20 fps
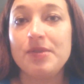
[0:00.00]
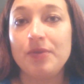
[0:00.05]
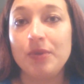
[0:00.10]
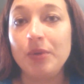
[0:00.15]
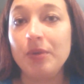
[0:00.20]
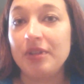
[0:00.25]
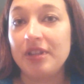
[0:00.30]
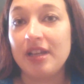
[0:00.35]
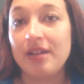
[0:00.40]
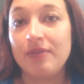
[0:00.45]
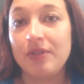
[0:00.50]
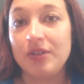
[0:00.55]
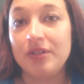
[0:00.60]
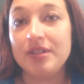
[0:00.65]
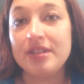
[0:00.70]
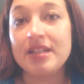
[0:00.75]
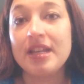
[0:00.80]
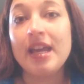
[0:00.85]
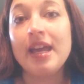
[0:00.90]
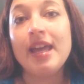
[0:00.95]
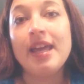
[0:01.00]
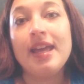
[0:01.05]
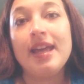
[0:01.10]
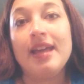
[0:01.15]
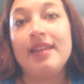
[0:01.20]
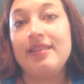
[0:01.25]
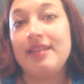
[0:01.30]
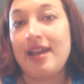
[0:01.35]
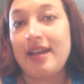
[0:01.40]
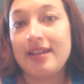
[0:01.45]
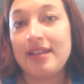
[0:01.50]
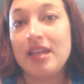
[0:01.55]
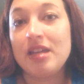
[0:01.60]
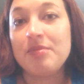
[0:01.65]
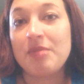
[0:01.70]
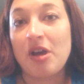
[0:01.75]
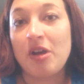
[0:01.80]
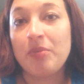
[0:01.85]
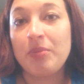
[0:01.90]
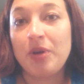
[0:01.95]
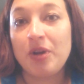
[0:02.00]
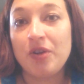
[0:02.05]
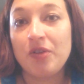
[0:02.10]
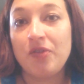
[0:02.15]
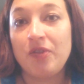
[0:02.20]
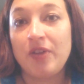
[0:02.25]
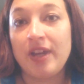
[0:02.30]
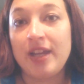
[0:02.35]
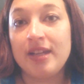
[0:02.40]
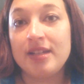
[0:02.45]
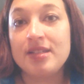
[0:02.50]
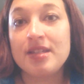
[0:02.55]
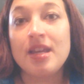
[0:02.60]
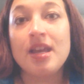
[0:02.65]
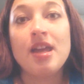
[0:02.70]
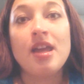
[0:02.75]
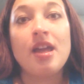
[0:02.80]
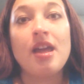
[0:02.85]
fluid levels, and that came out perfect.